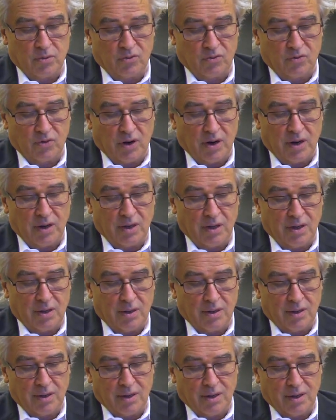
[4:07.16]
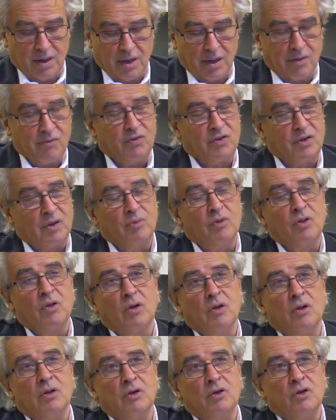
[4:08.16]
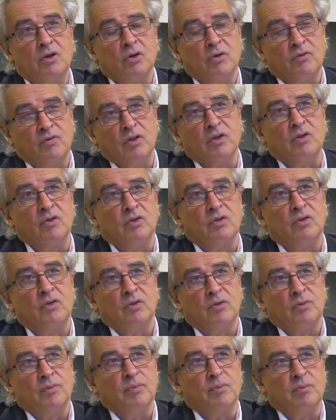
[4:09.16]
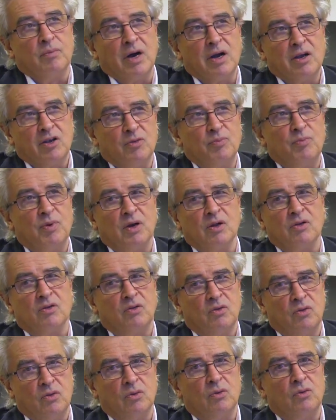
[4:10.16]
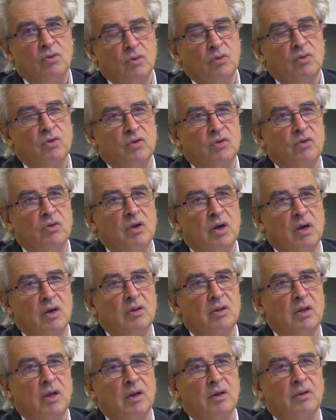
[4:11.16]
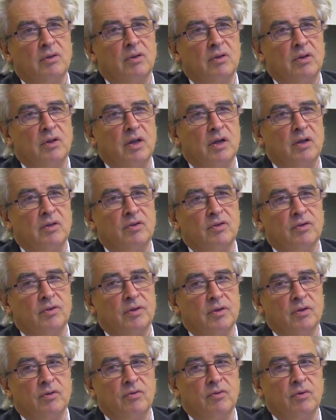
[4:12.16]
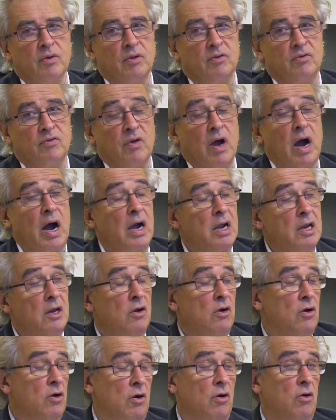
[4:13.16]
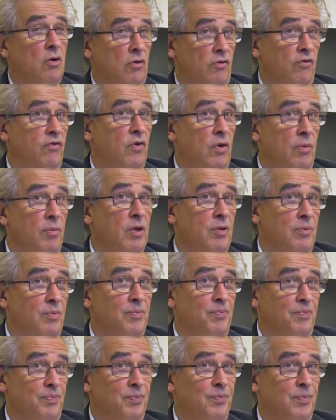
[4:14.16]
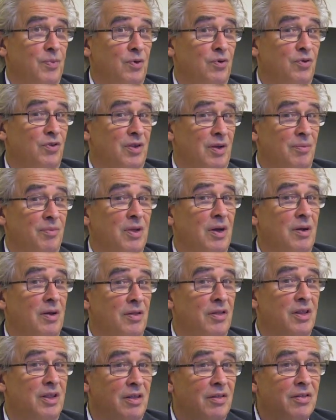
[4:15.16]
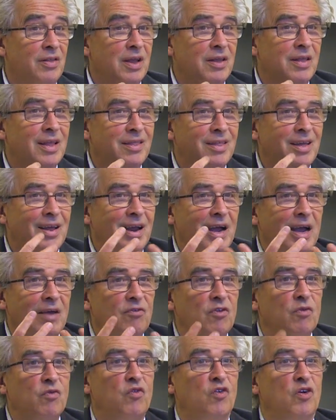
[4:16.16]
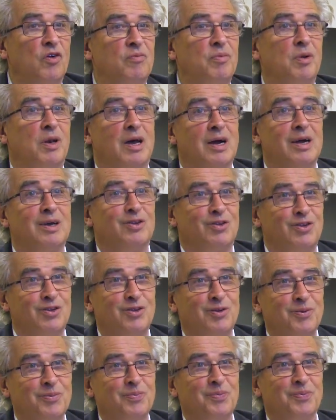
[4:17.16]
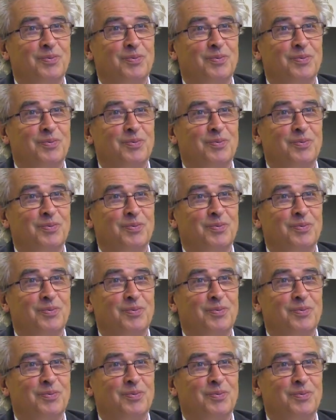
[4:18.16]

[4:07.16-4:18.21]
try and give some knowledge of this, my experience, to these young, talented kids. I learn a lot from it. Because sometimes, then I have to verbalize